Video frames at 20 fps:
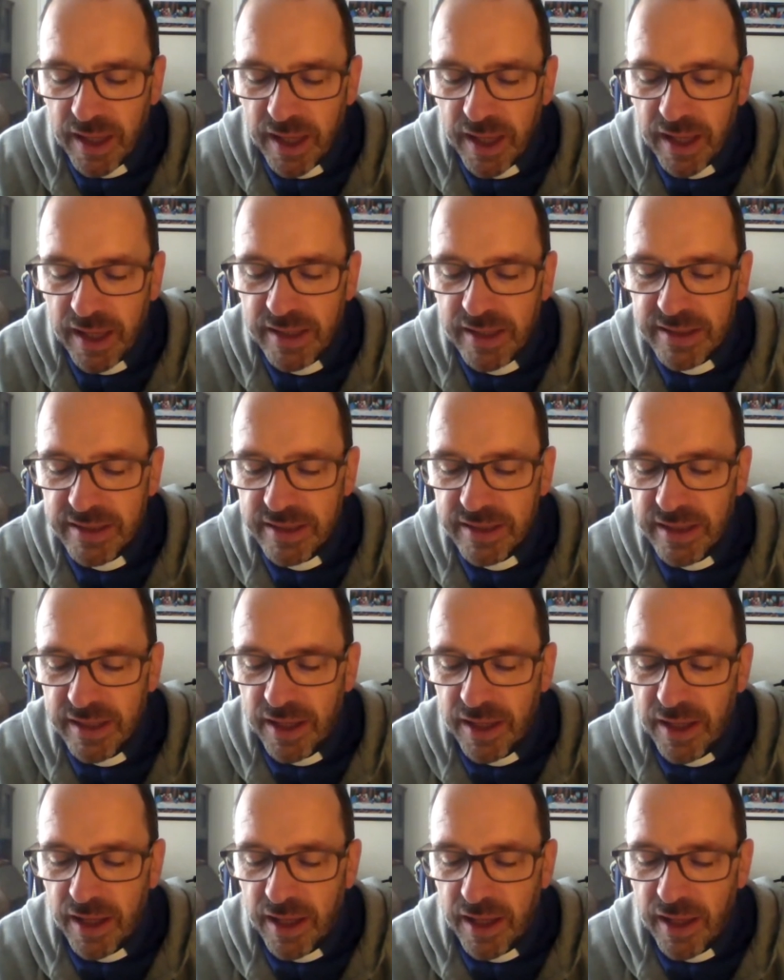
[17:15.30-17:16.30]
is
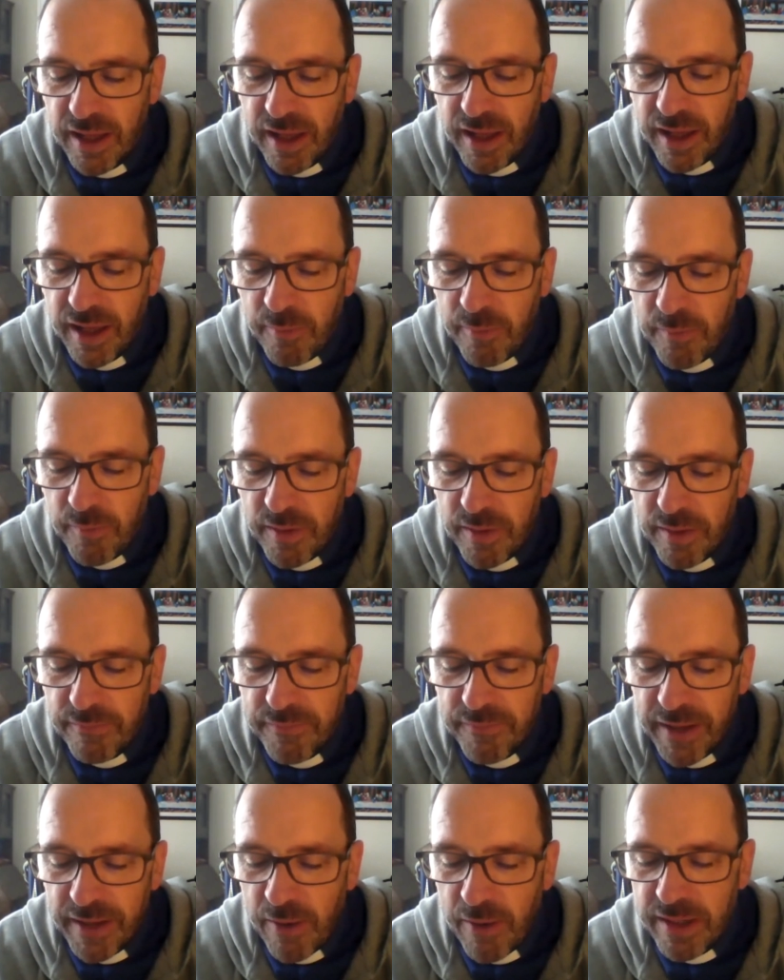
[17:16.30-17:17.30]

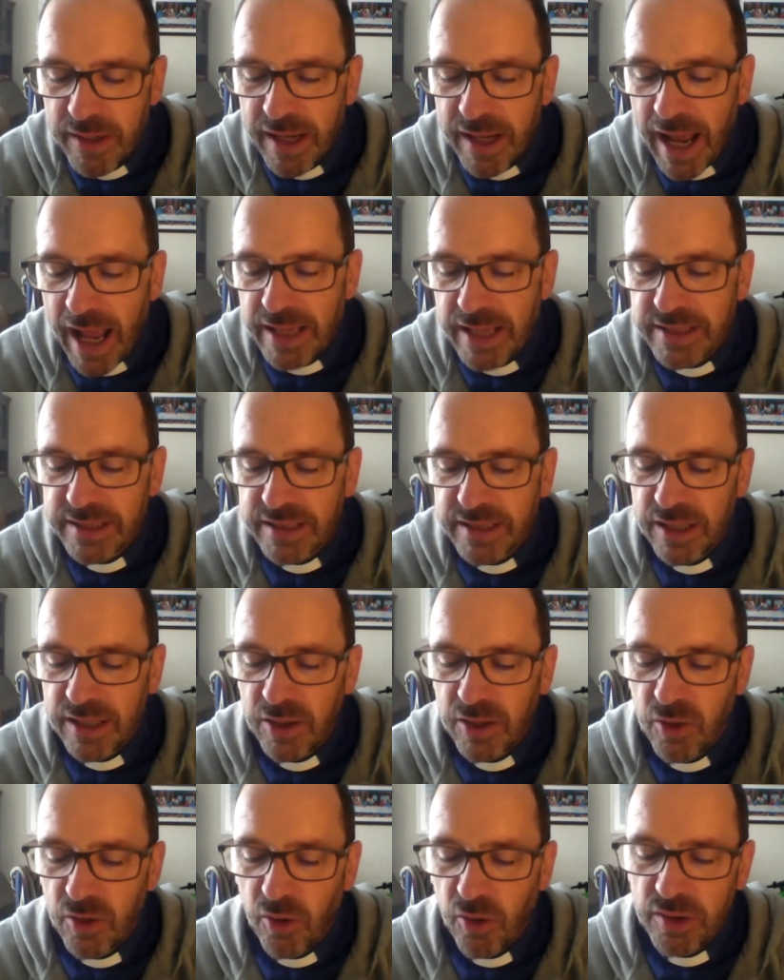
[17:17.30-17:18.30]
found in
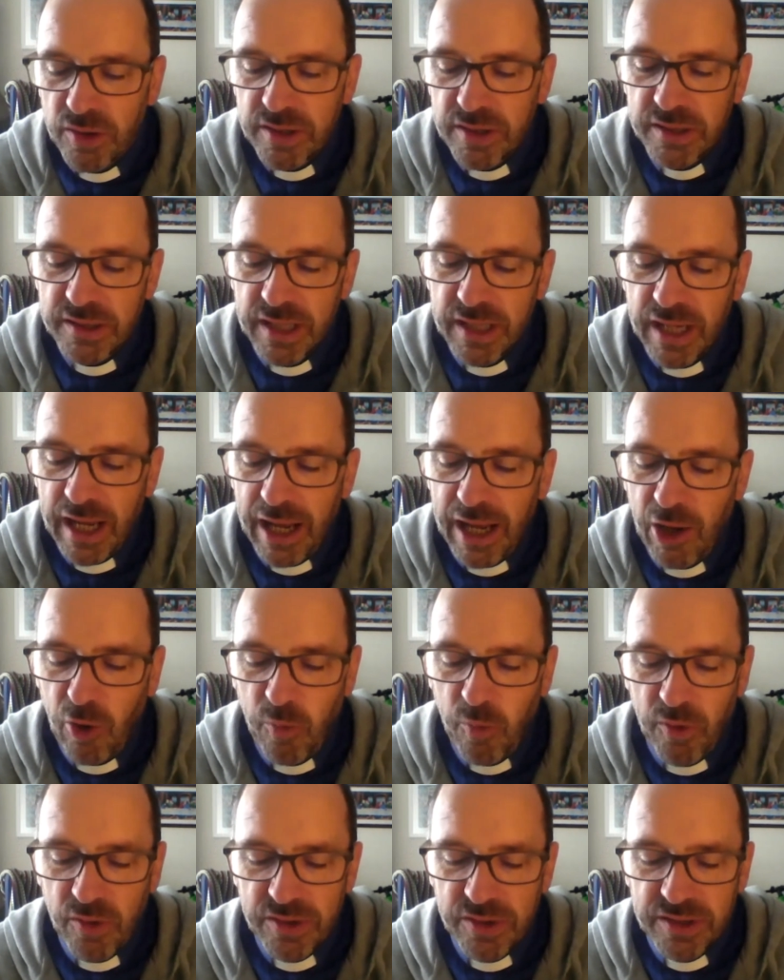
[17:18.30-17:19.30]
asking God to
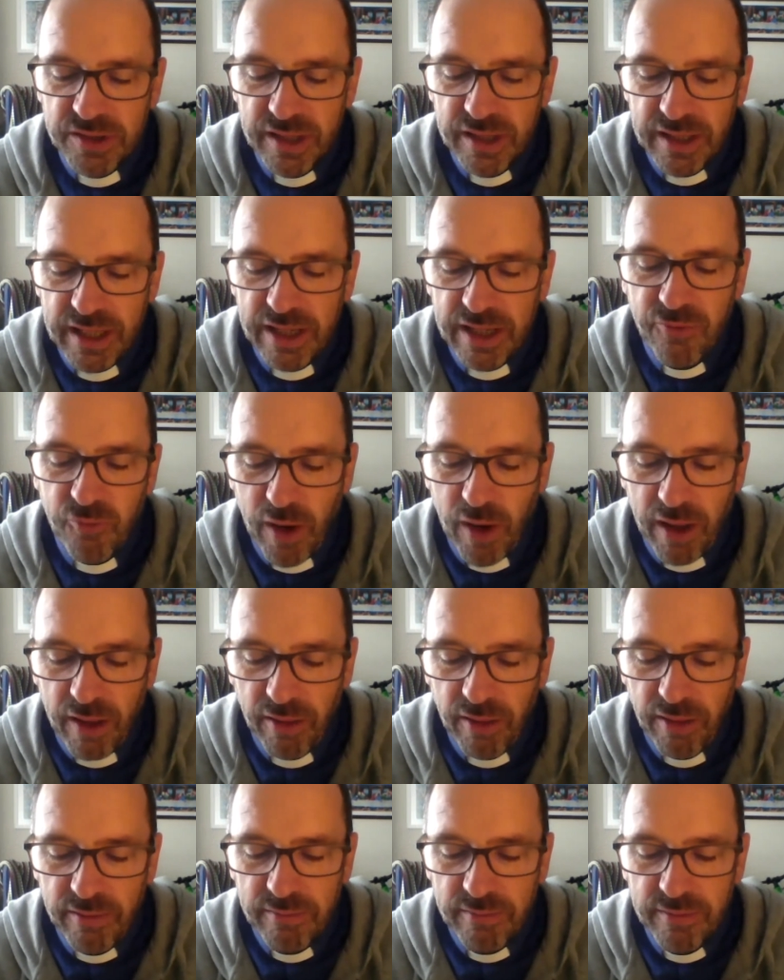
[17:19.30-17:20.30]
help us to live
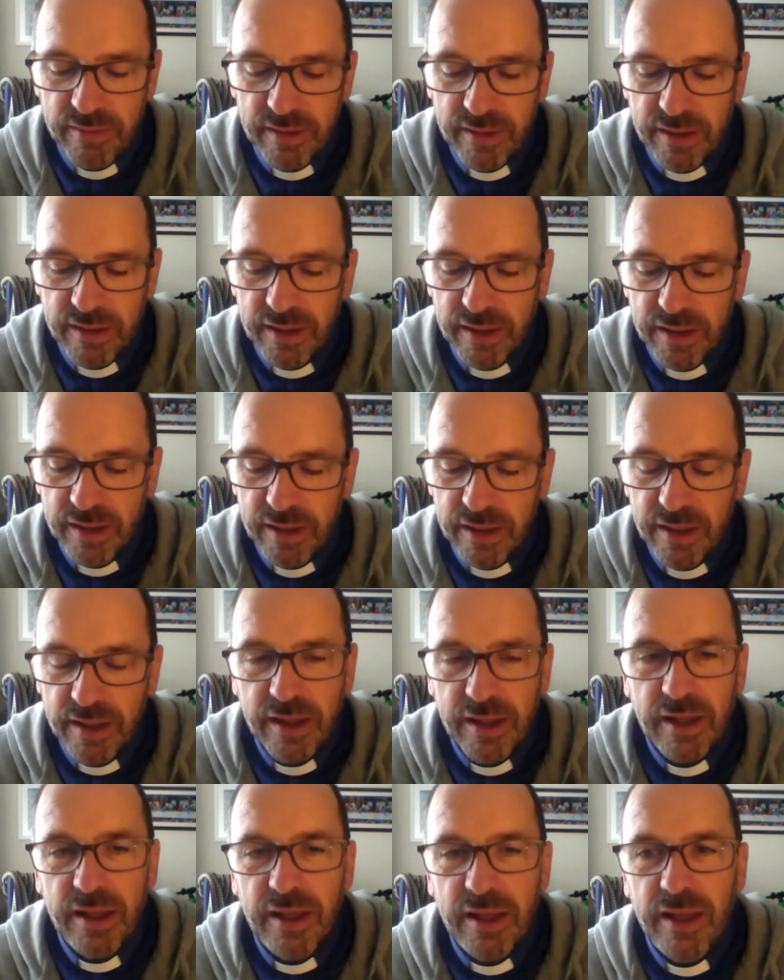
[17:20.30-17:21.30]
well
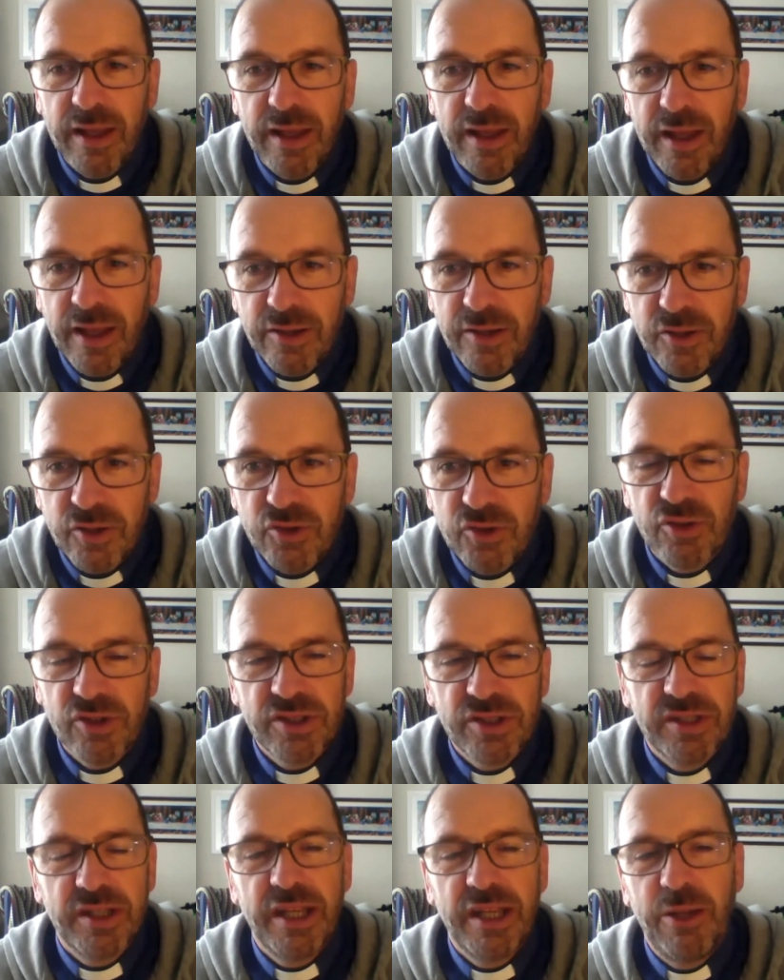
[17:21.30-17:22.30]
and to
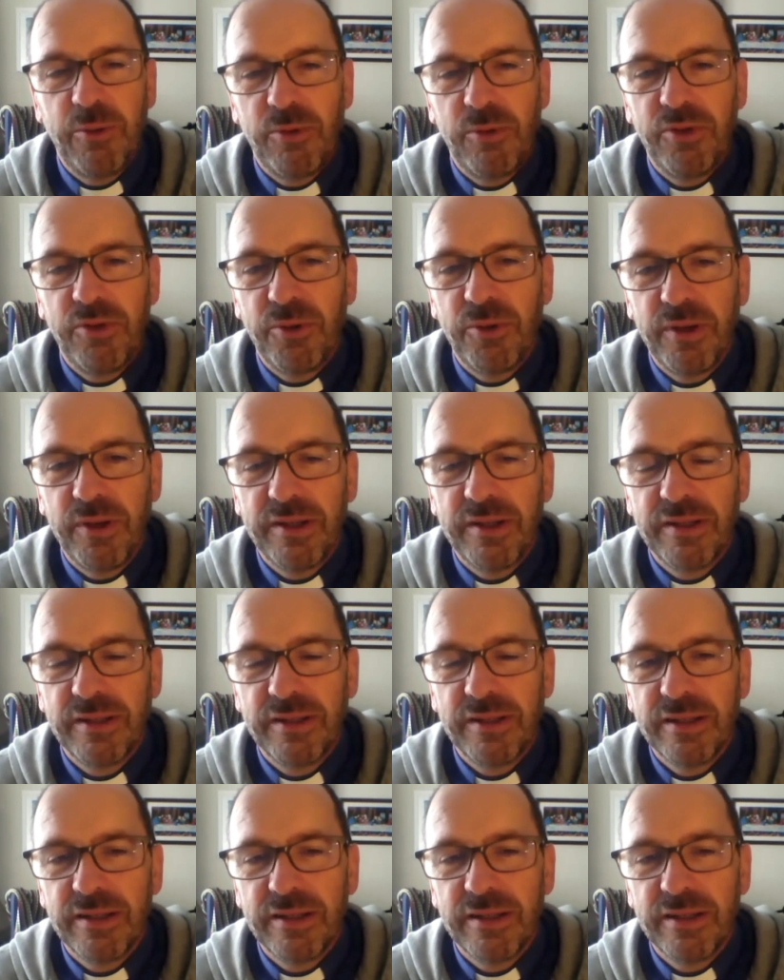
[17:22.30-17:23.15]
trust that He will do it.